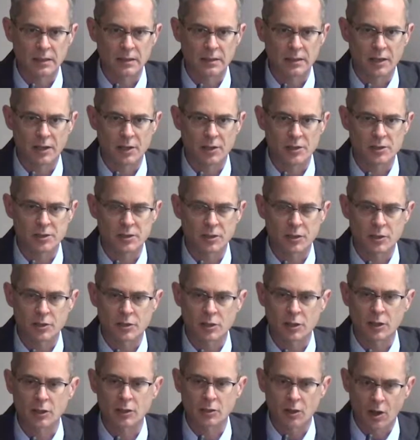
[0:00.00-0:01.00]

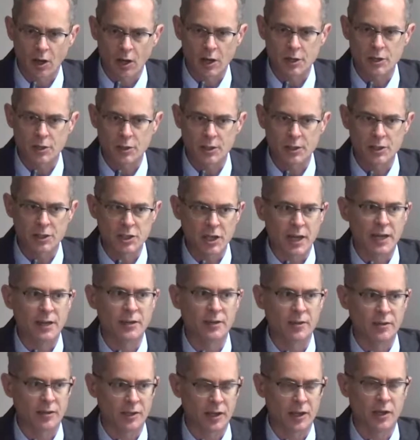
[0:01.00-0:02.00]
There's a larger
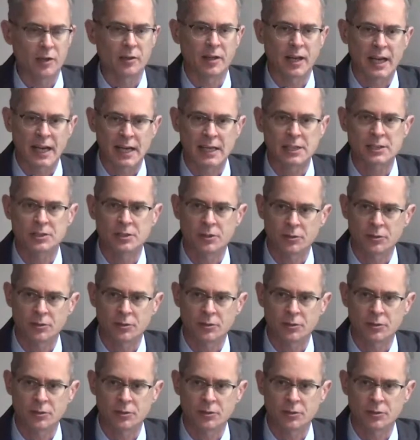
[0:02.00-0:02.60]
agenda there that has